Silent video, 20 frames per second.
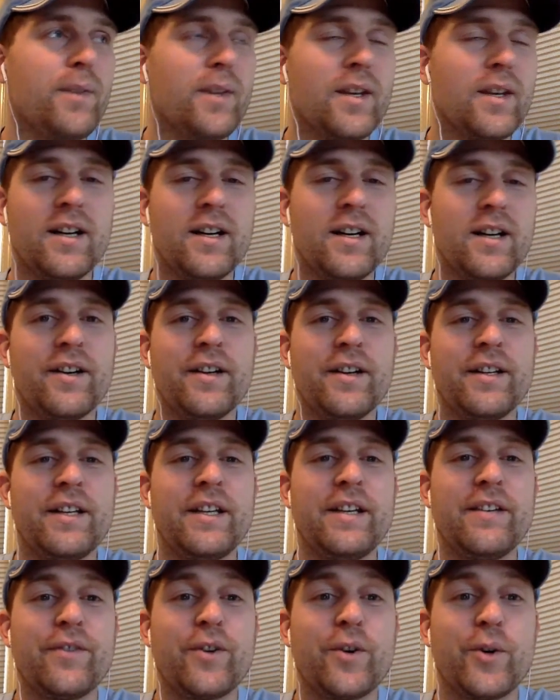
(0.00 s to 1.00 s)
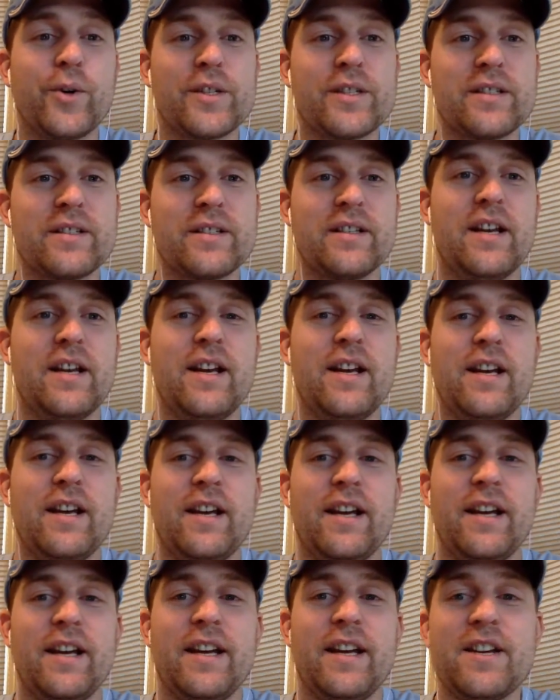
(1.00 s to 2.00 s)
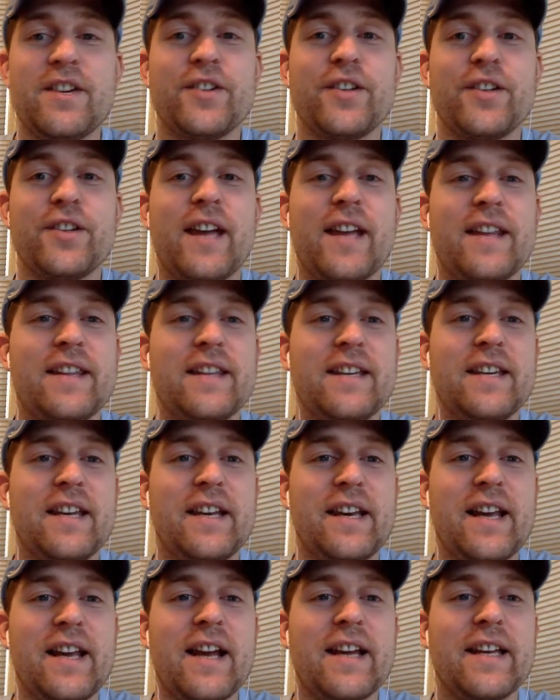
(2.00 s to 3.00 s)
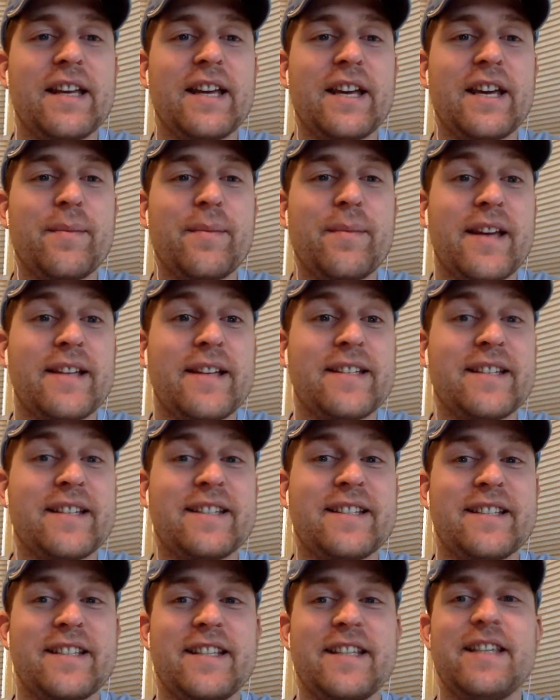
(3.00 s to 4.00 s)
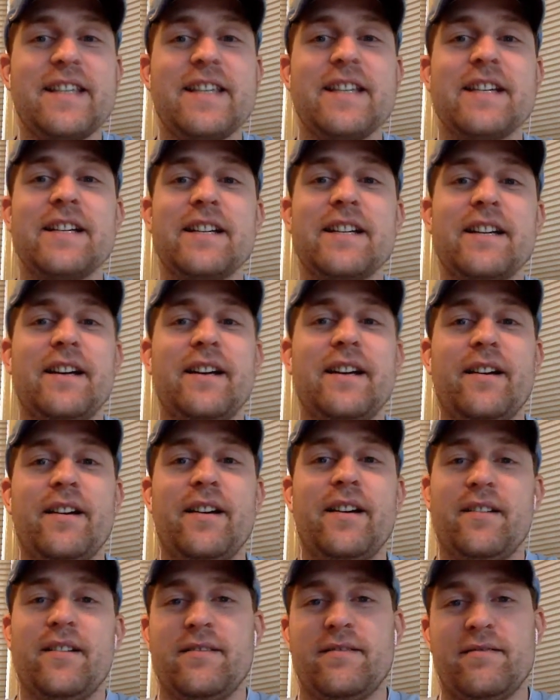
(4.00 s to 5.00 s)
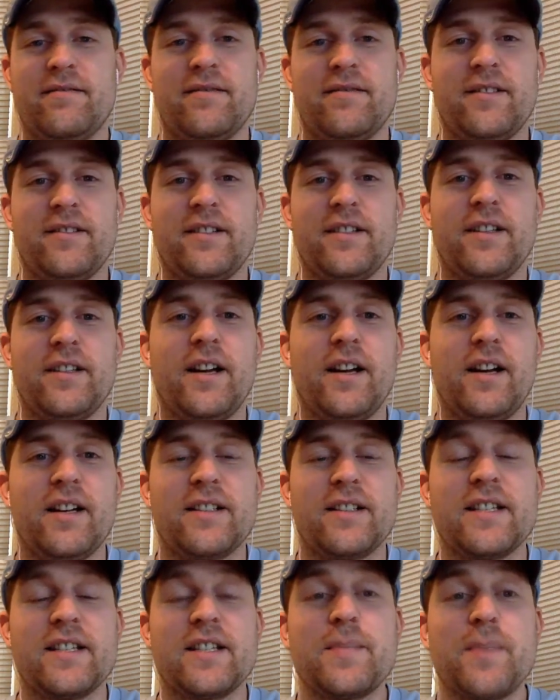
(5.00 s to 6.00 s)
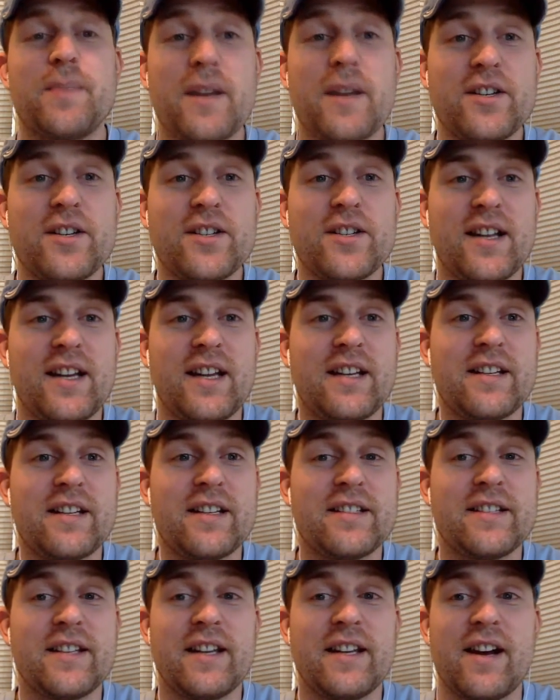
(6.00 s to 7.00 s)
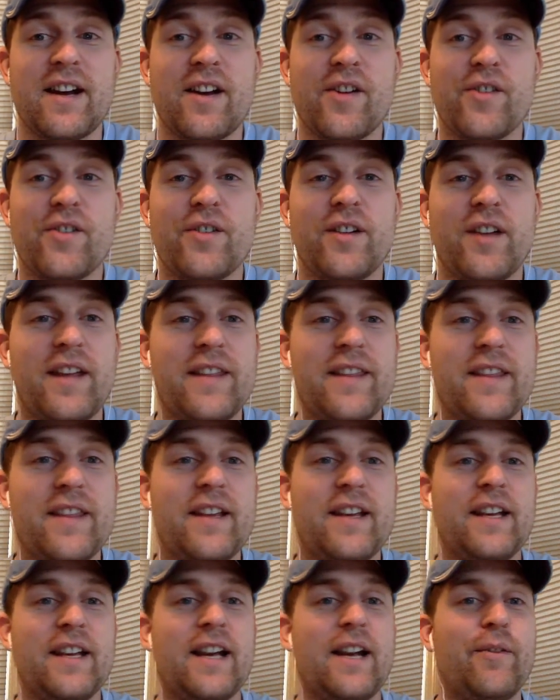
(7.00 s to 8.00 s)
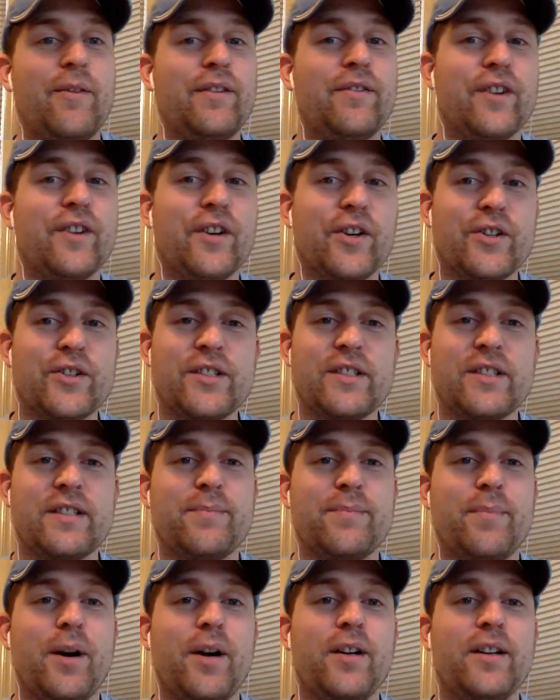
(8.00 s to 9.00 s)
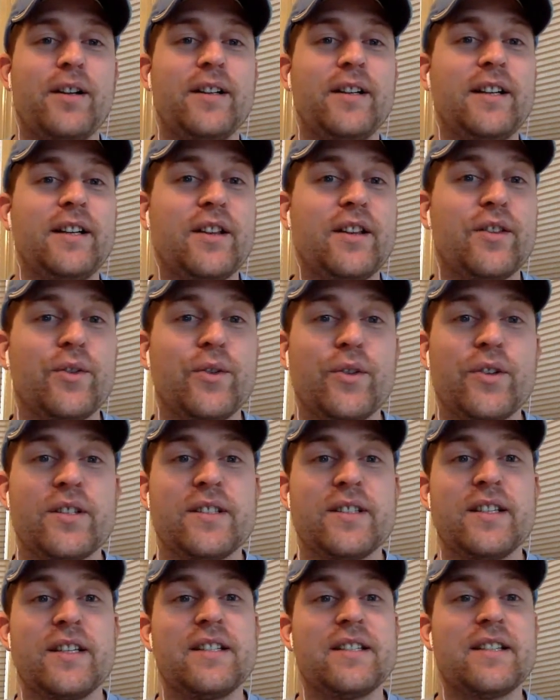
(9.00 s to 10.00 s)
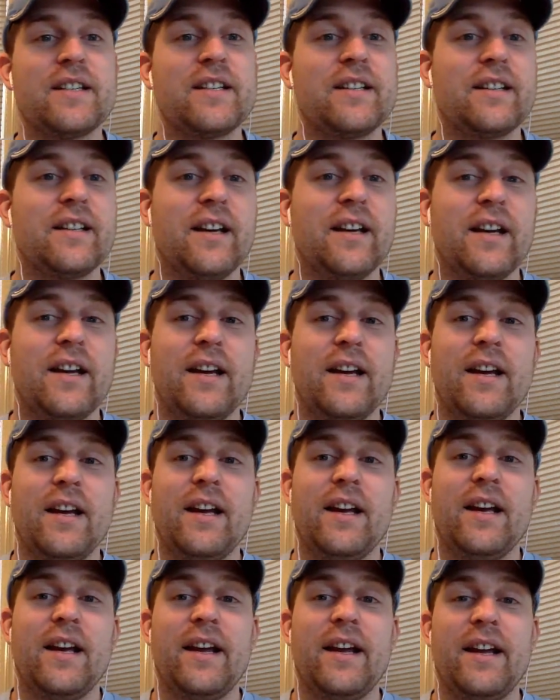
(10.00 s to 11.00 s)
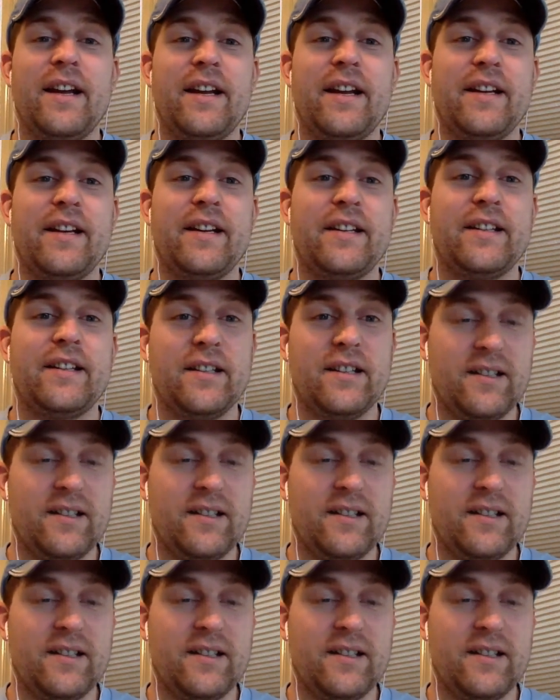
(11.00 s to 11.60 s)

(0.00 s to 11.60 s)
He, of course, initially had the 9-game ACC suspension that he had to sit out, and then it got reversed partly through the season, and